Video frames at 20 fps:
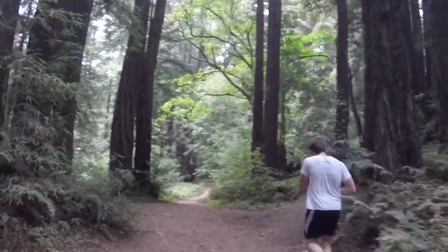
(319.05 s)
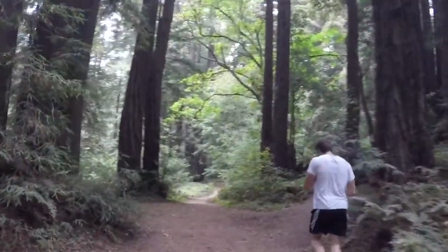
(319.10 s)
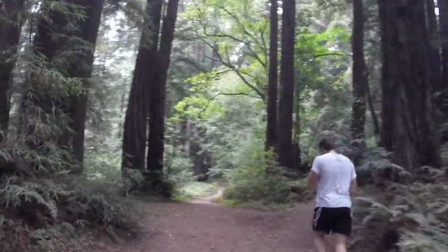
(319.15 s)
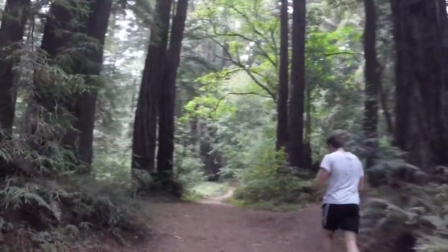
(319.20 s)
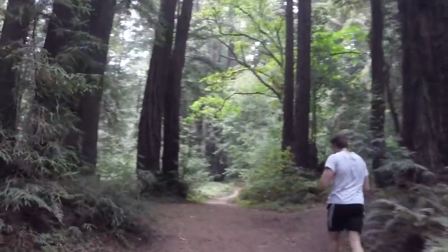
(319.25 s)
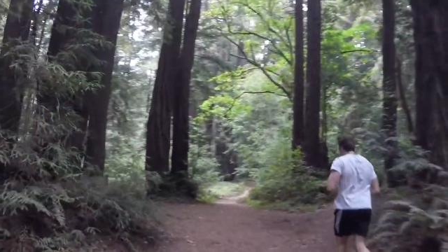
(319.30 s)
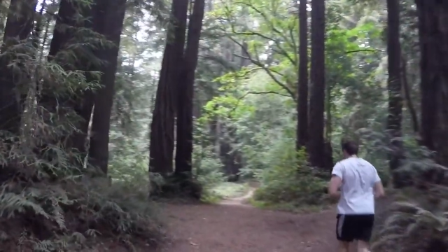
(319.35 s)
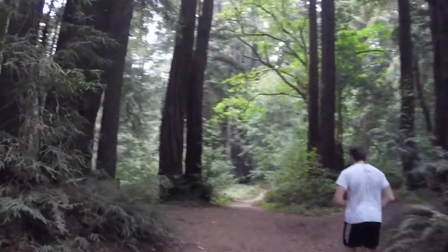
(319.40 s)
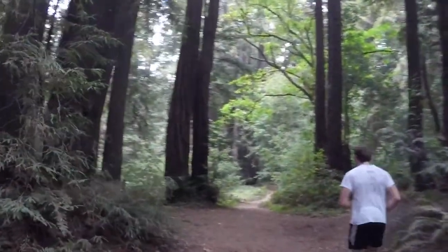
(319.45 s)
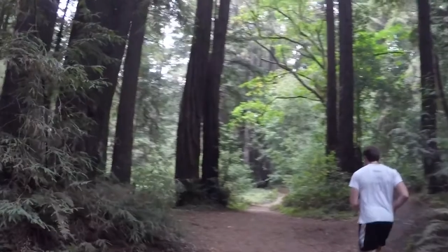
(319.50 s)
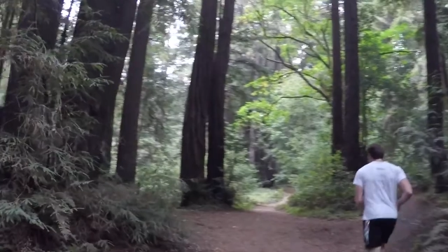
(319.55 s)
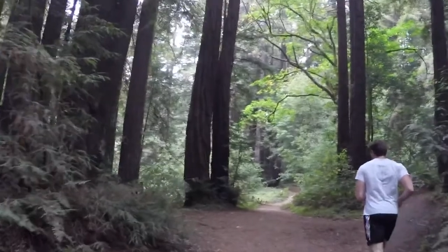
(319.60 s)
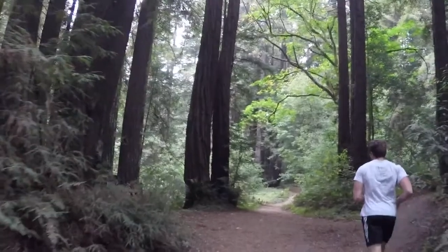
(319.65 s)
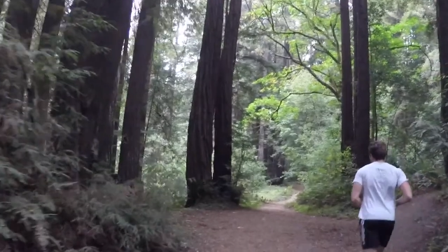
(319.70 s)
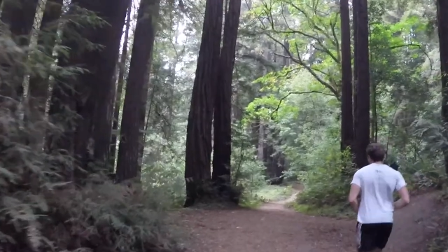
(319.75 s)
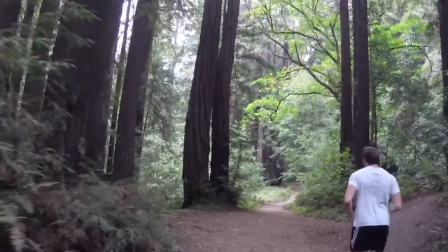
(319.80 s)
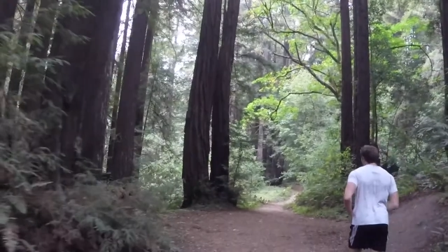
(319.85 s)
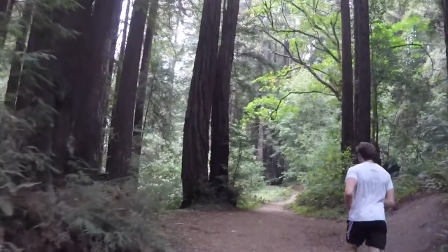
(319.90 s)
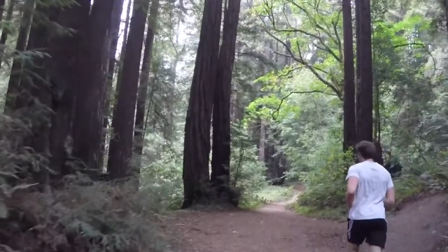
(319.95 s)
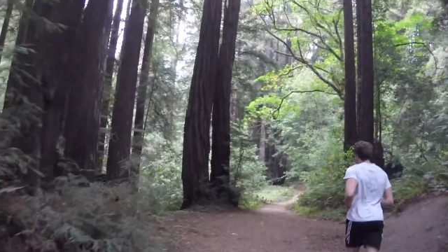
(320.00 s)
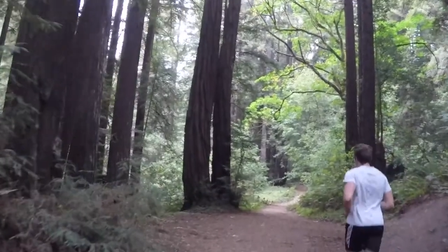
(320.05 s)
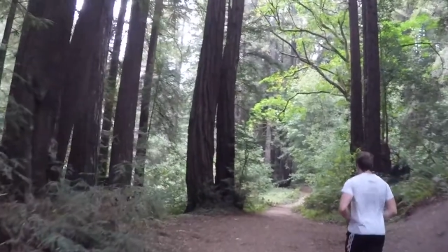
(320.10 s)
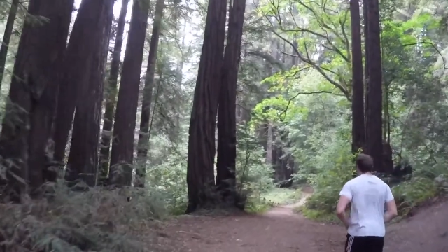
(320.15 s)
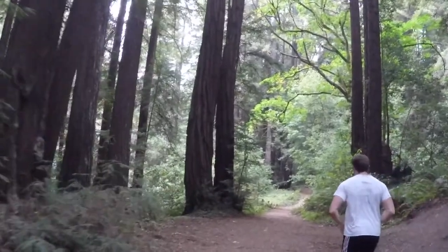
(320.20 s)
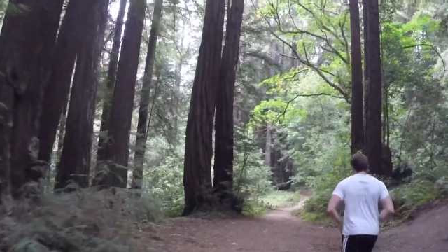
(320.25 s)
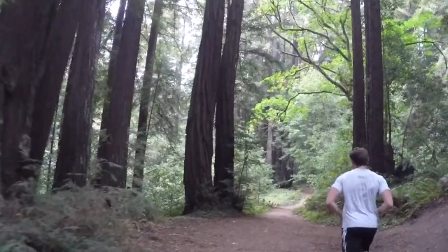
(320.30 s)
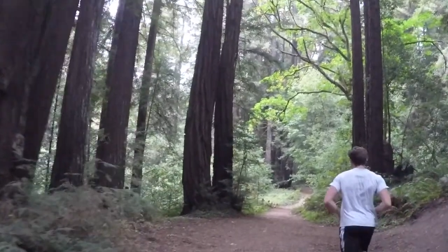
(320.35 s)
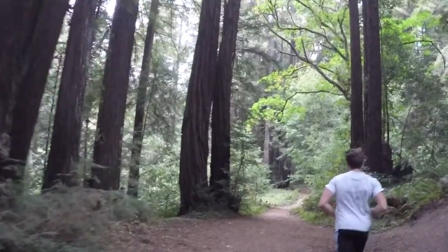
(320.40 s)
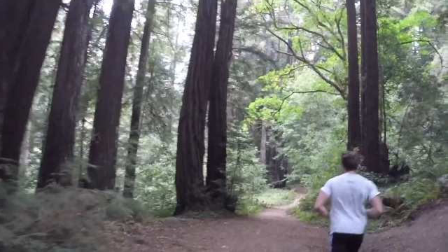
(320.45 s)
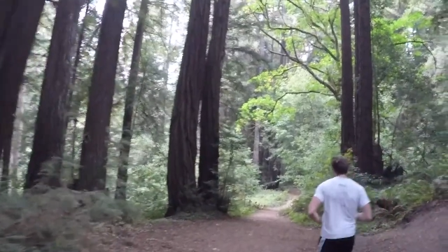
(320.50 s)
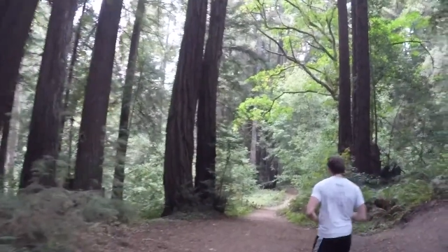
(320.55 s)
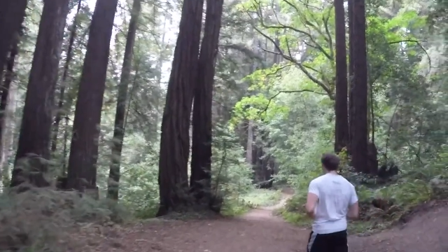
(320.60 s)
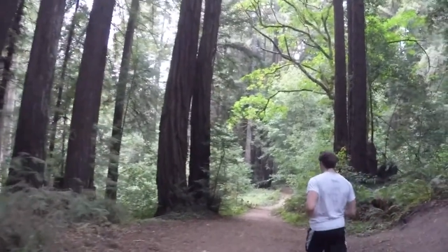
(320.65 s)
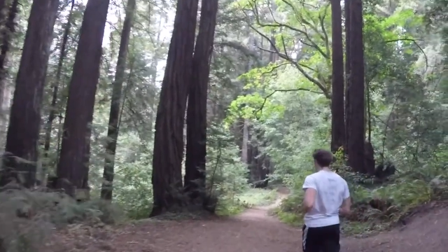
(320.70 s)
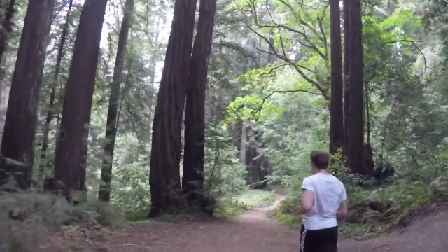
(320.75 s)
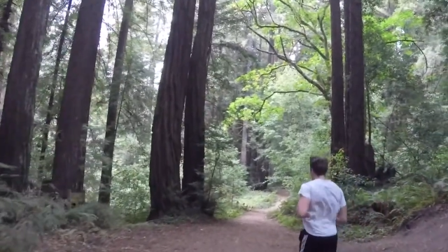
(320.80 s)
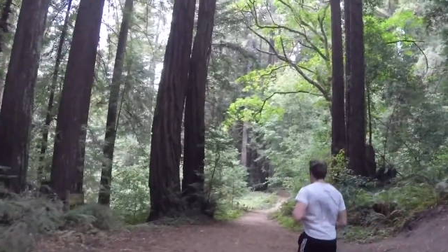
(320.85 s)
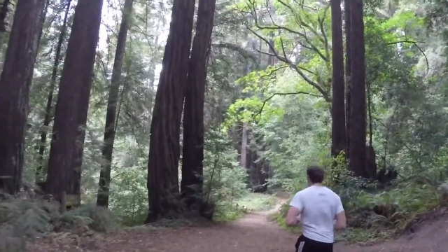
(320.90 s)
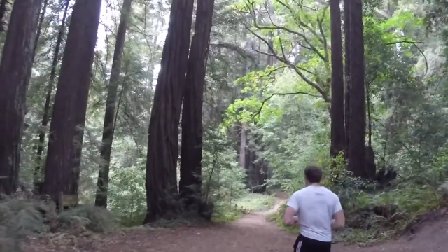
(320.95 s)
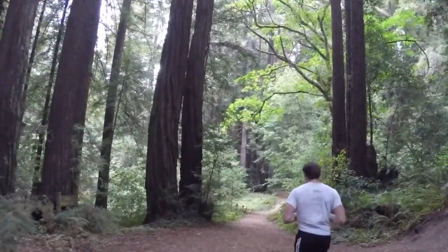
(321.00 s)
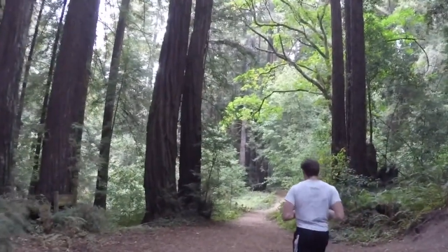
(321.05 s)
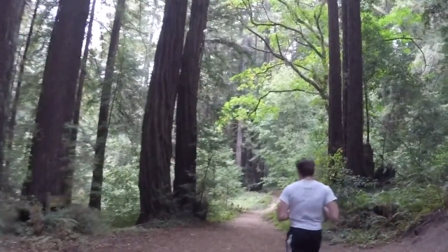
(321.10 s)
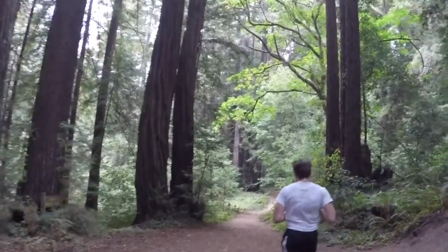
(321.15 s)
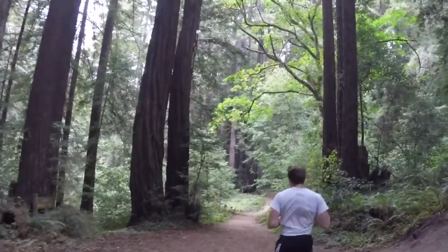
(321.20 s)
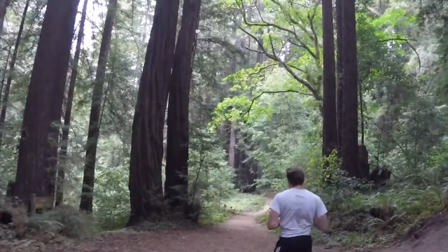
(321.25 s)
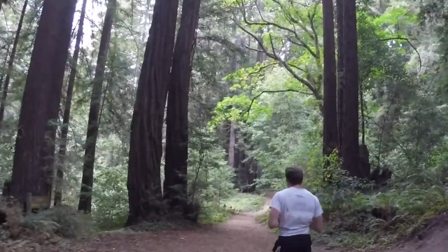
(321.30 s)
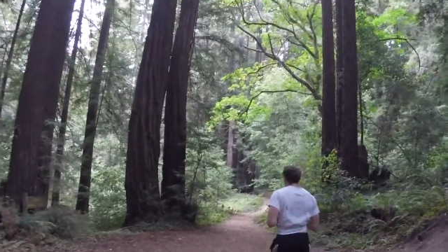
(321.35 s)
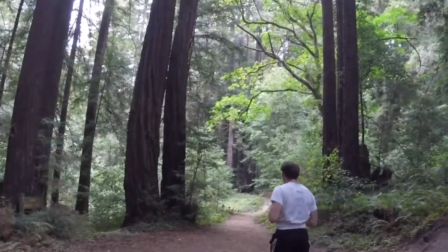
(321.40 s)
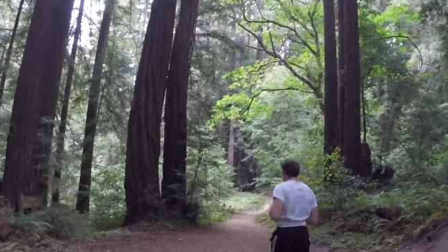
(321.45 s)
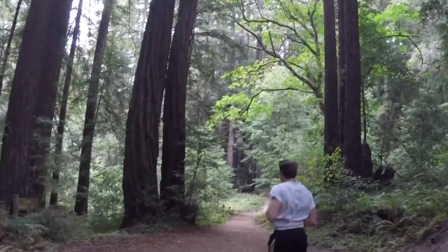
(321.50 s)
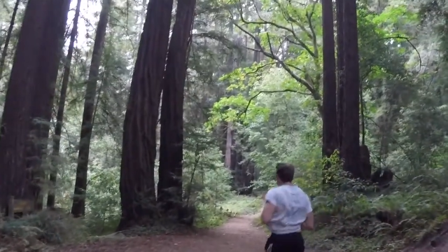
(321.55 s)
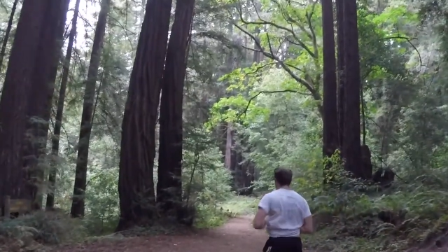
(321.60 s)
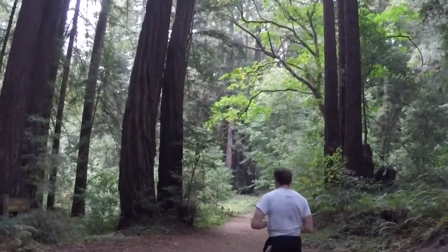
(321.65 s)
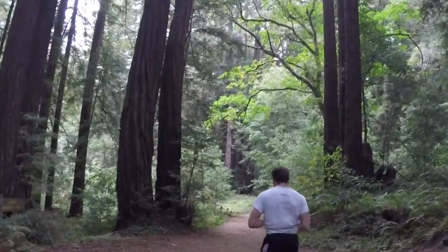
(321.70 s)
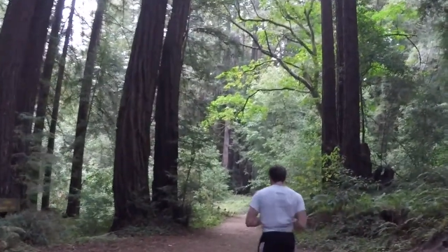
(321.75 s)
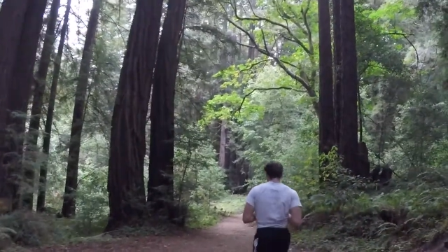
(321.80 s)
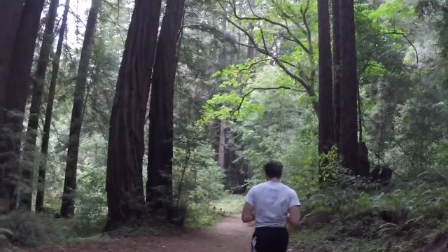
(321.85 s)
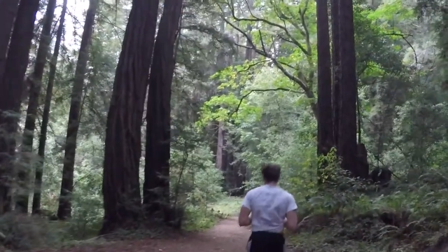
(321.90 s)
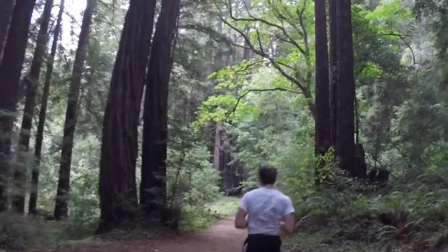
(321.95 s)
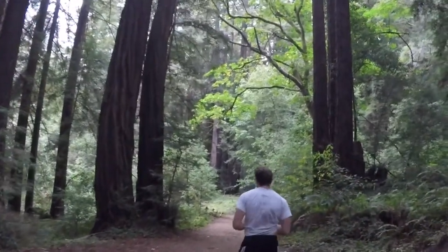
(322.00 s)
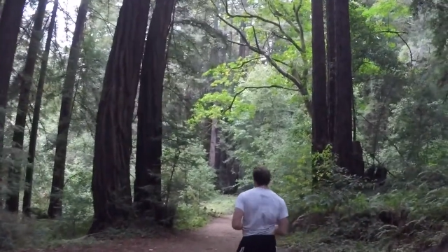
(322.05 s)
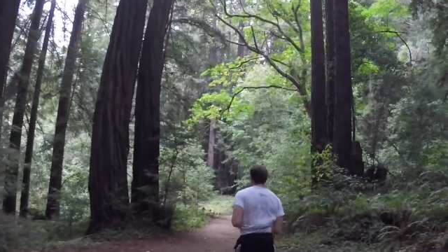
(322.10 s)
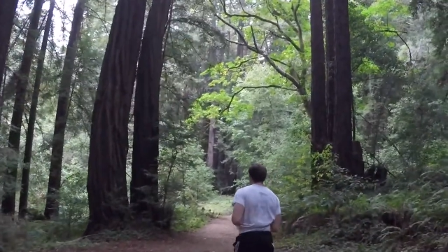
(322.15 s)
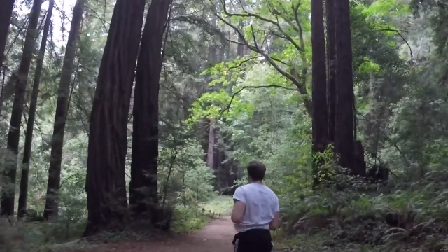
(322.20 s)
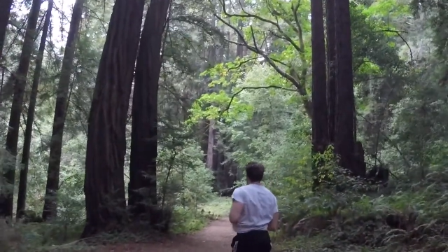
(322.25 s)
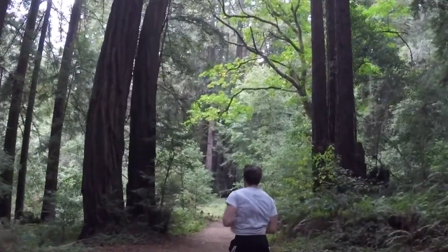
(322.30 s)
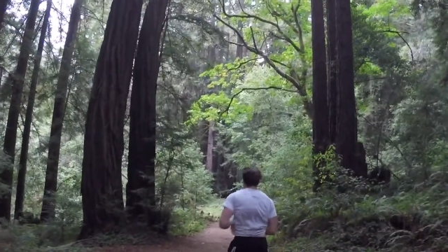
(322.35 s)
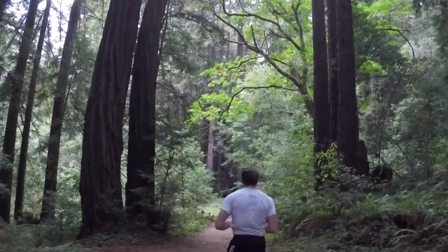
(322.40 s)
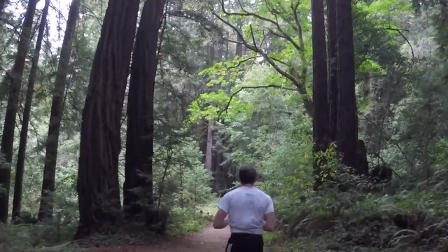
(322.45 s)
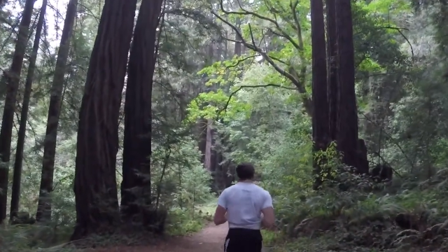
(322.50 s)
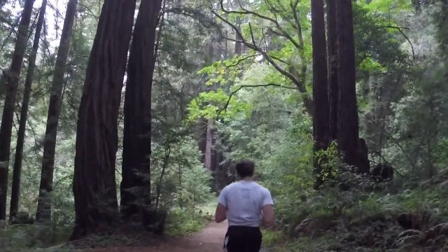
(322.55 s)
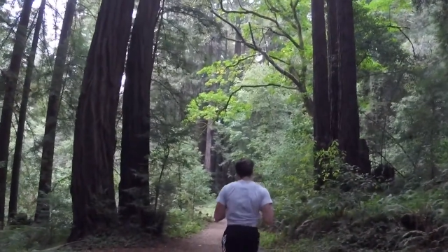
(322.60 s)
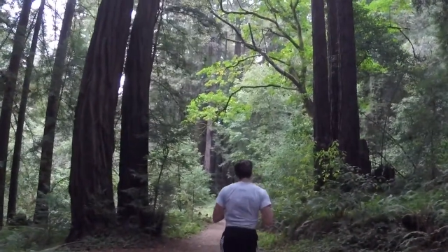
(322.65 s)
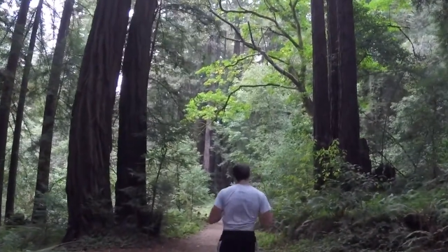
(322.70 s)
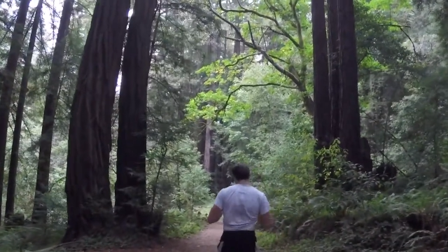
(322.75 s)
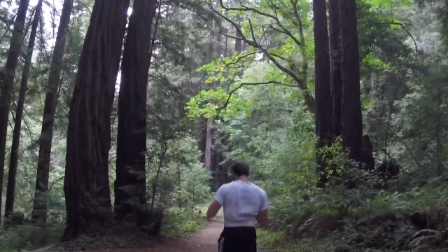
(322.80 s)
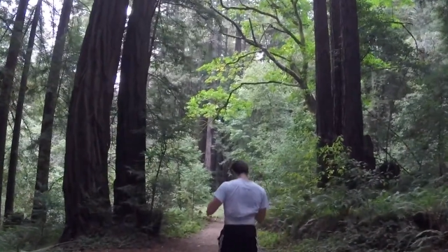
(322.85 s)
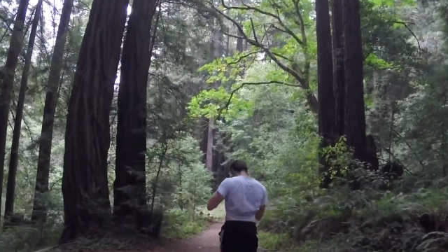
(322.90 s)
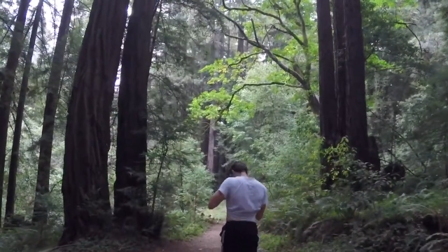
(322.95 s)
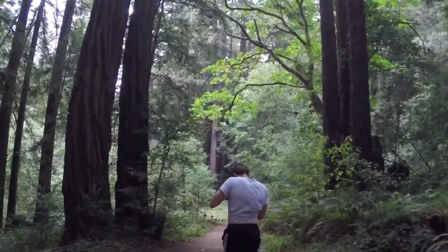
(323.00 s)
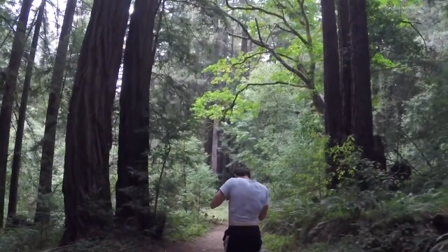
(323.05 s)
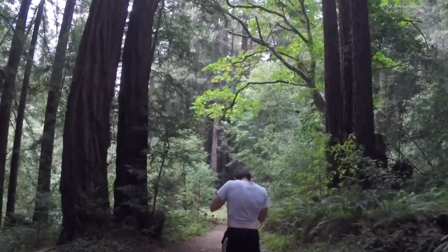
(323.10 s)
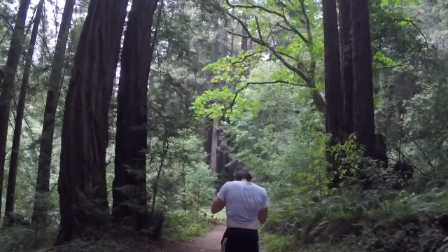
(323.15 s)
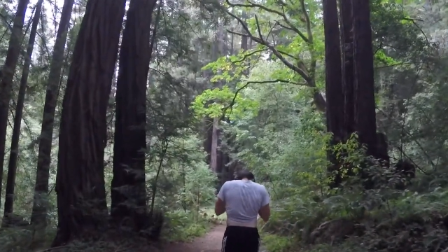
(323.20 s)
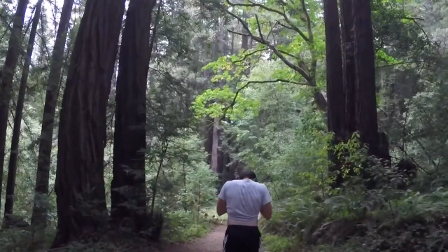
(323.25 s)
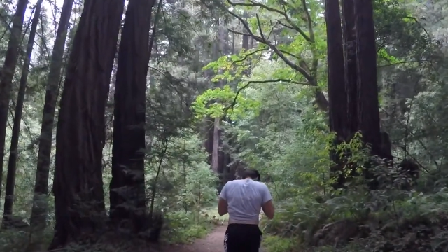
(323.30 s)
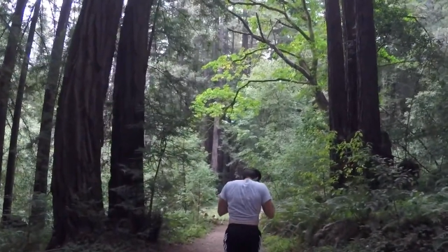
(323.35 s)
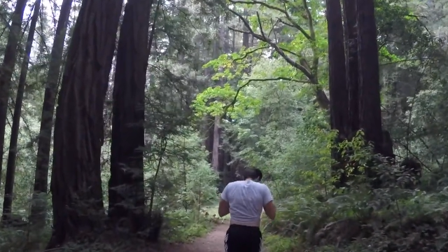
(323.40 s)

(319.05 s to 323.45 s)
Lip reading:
No face is visible, so there are no lips to read.